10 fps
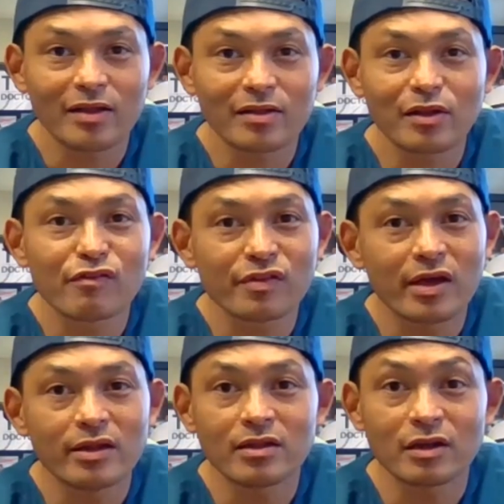I love that
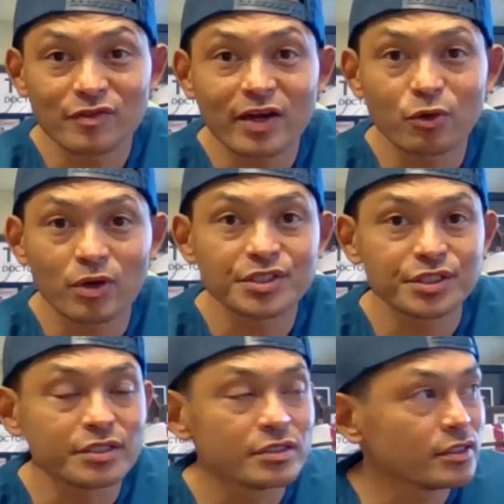and i love that
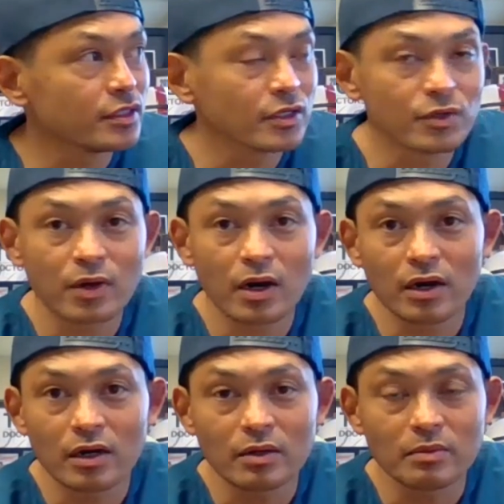question you know
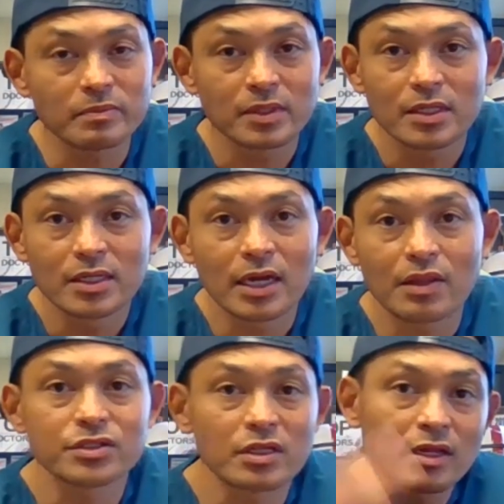um and
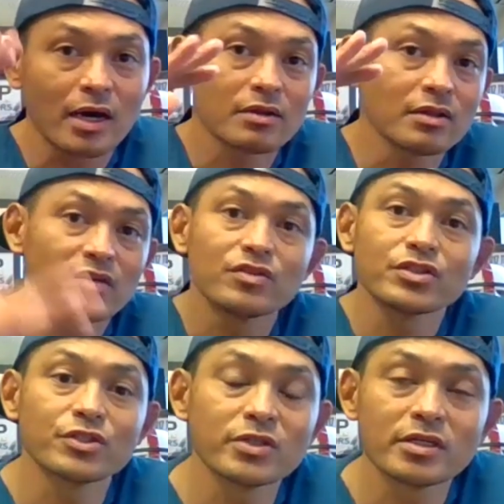there's a lot of levels
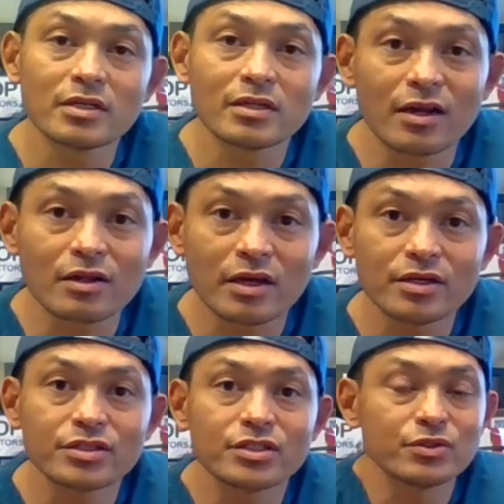to it a lot of
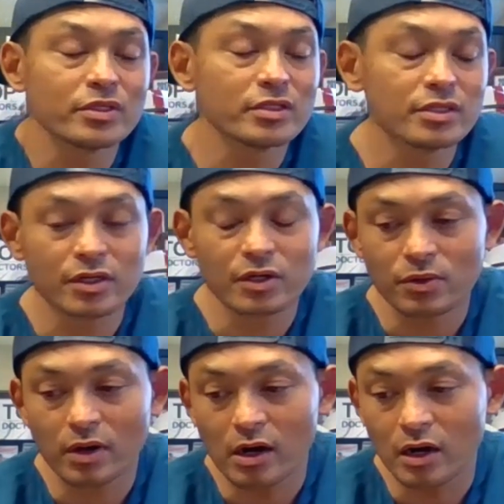layers to it you
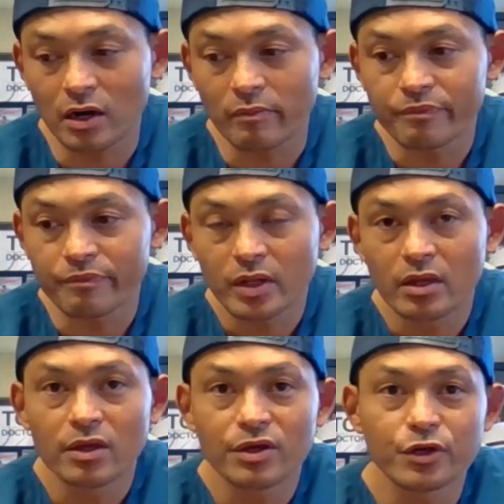know um
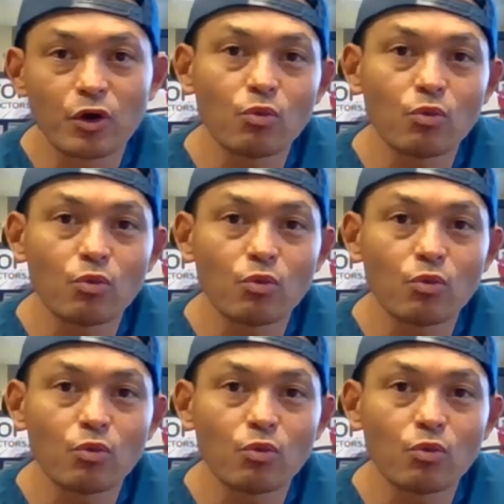you know